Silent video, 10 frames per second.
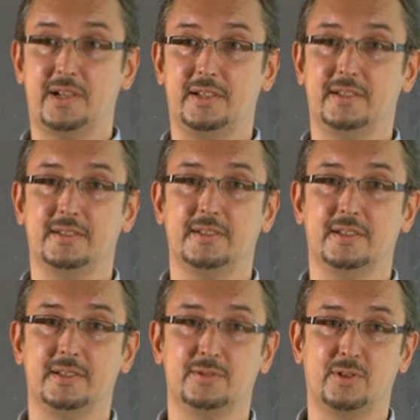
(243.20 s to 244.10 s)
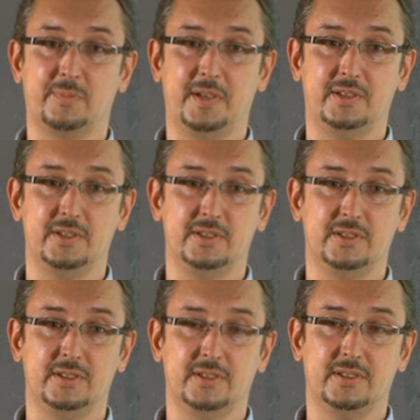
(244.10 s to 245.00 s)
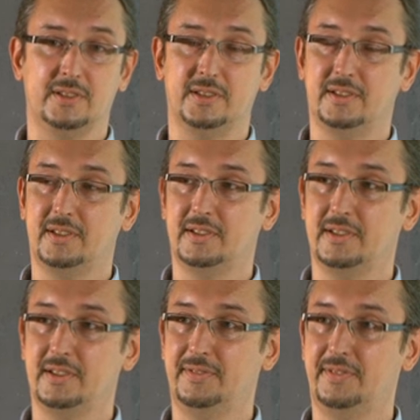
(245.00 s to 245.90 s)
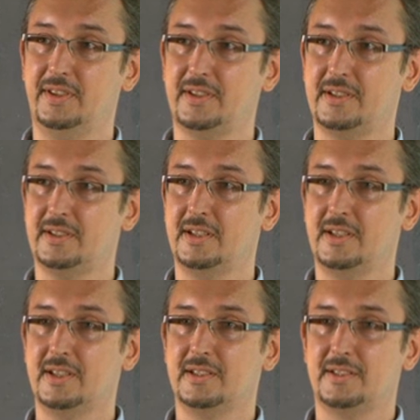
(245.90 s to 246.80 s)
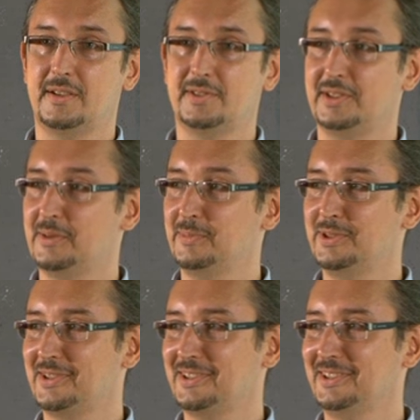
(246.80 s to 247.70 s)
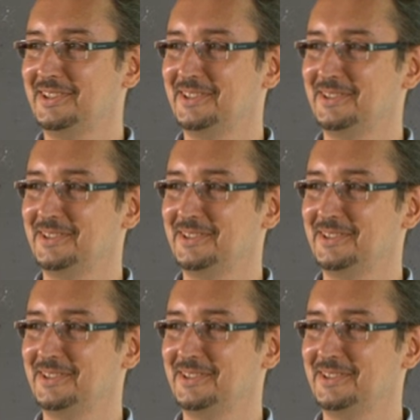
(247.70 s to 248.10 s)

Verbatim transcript: forty-five thousand Ether. As always, fast the golden time is crypto.